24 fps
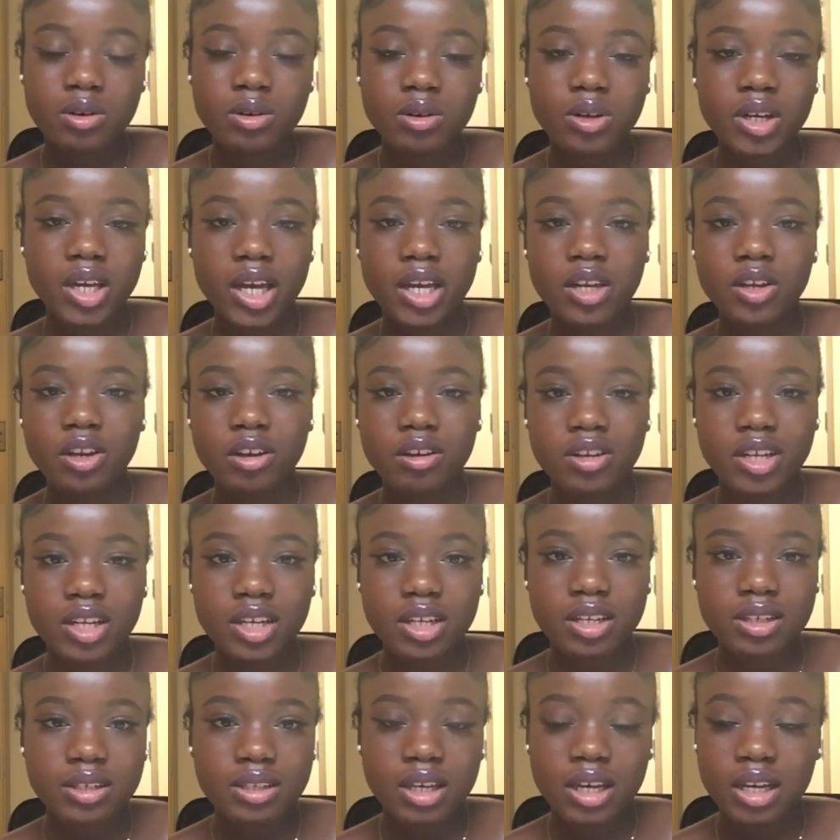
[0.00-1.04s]
okay, I know
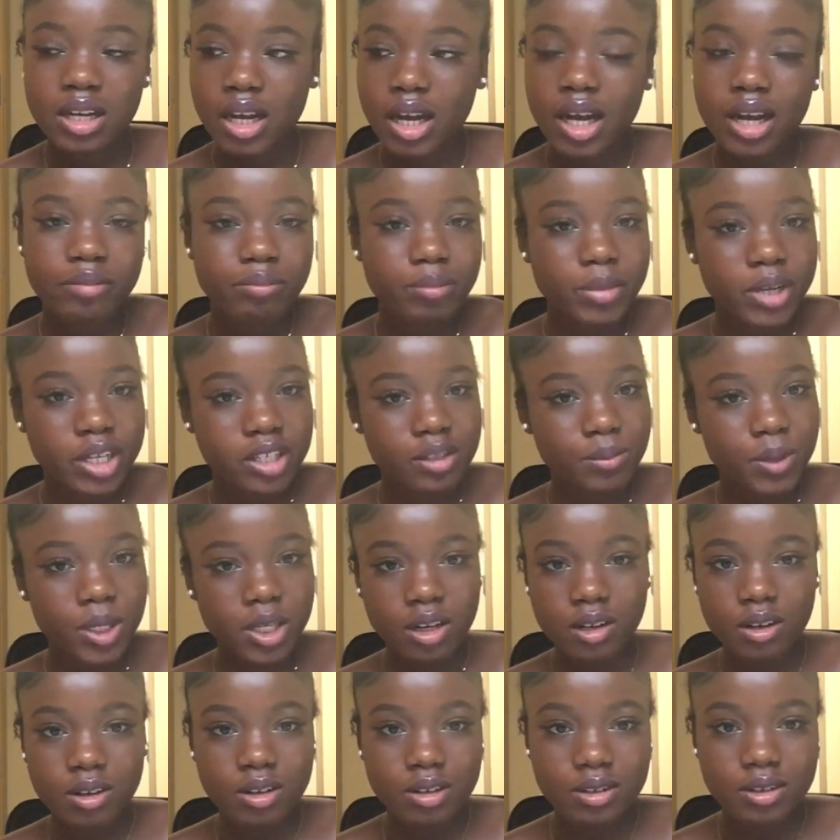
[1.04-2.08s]
this, and I have my spec
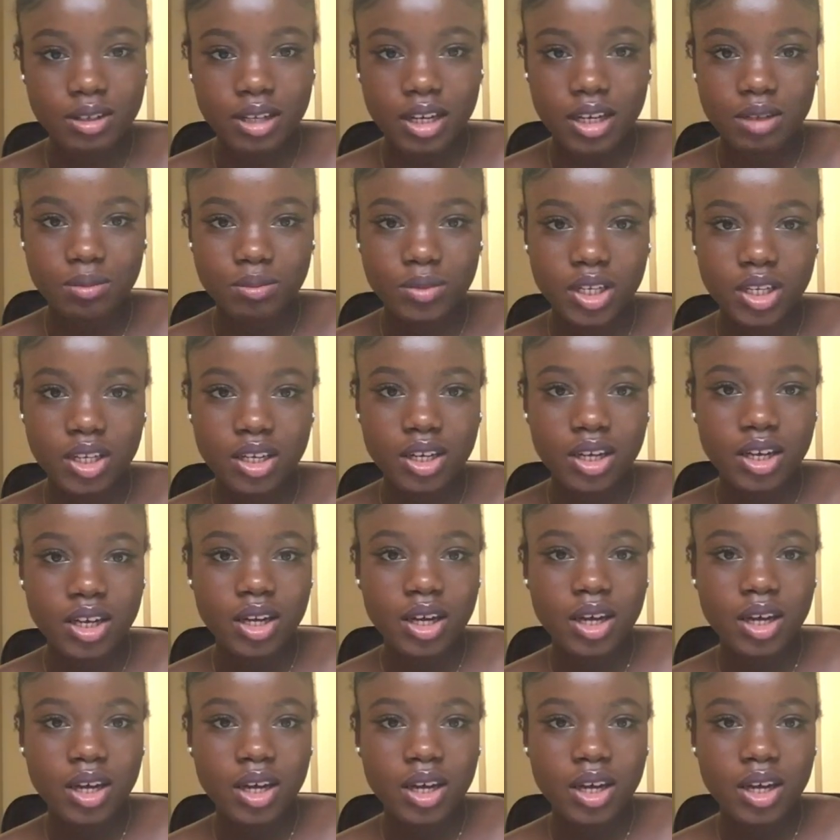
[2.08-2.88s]
alongside me.